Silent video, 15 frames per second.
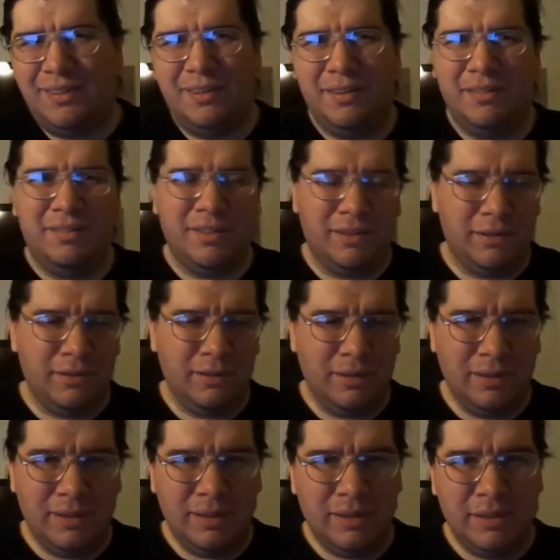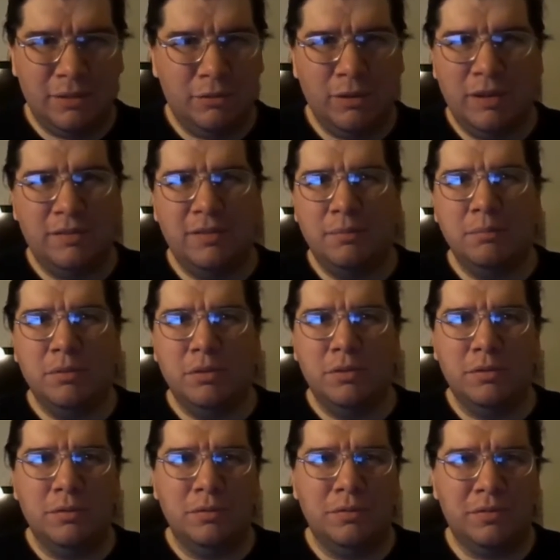all, all this other crazy
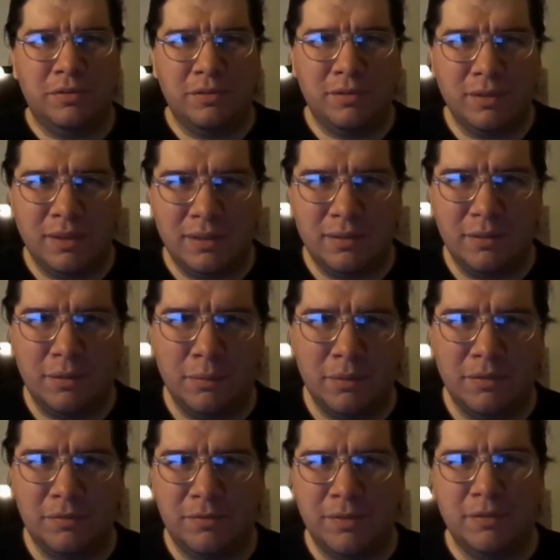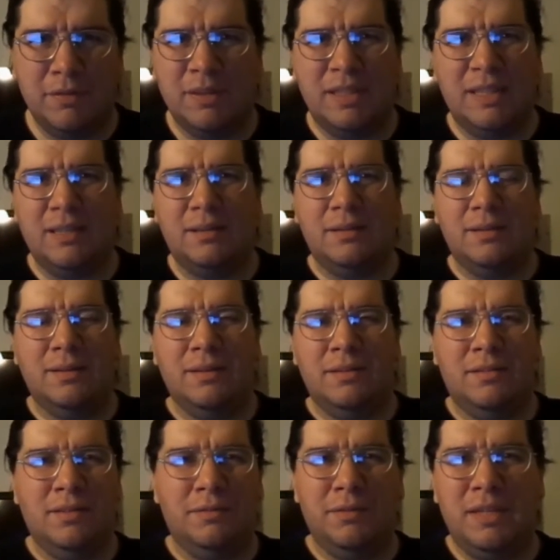moves, you know, almost feeling like
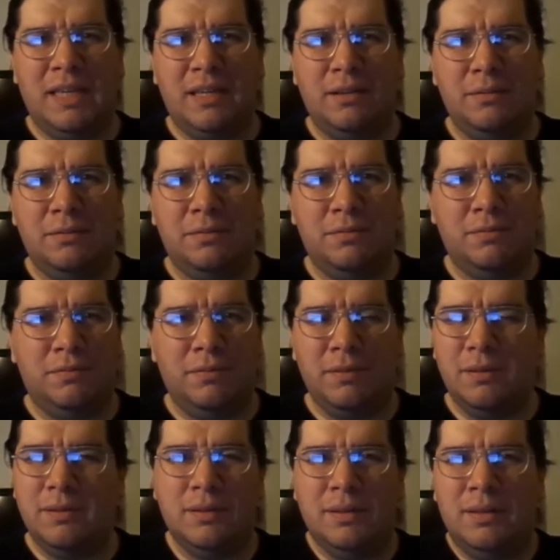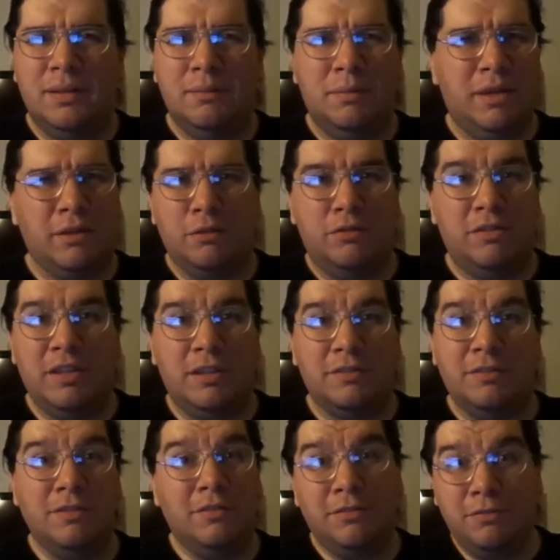something out of uh, Michael
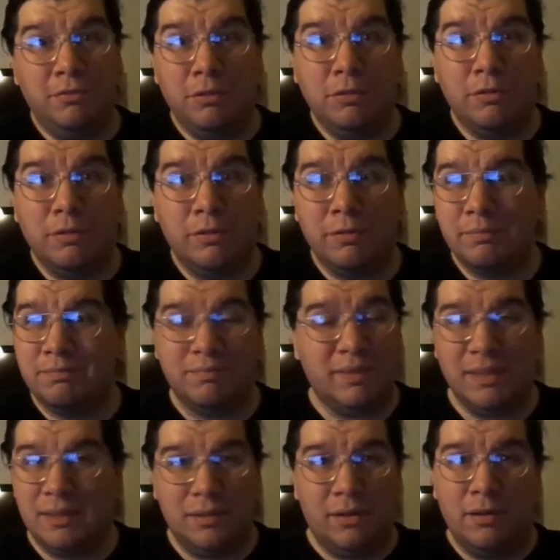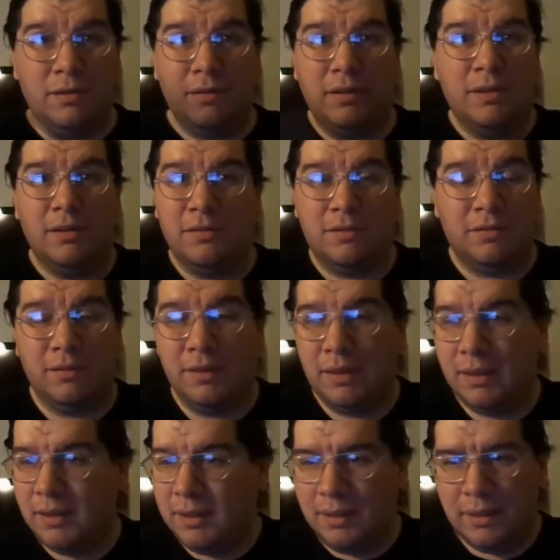Jackson's Thriller, you know, all of this.
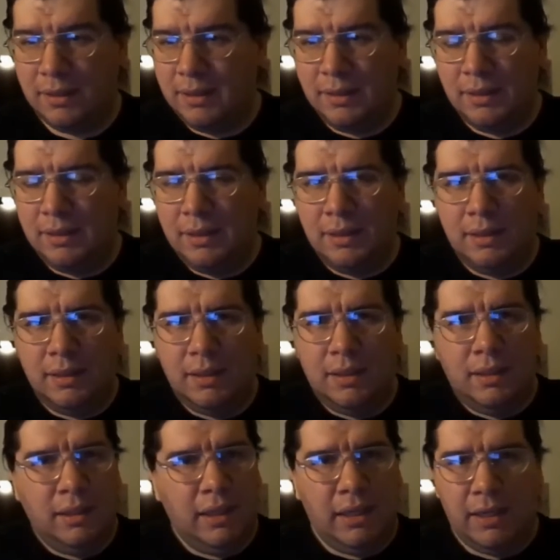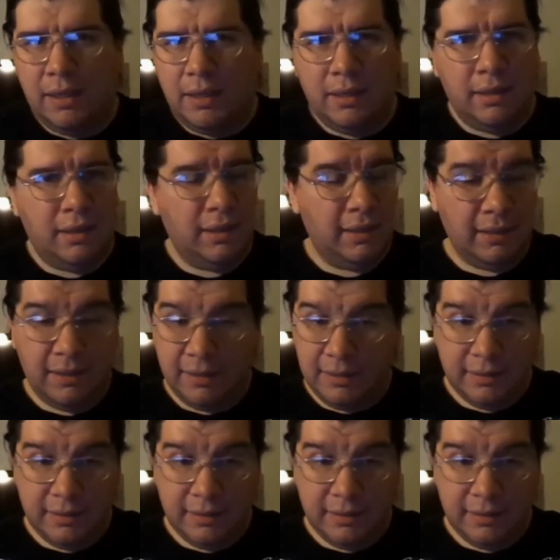Yeah,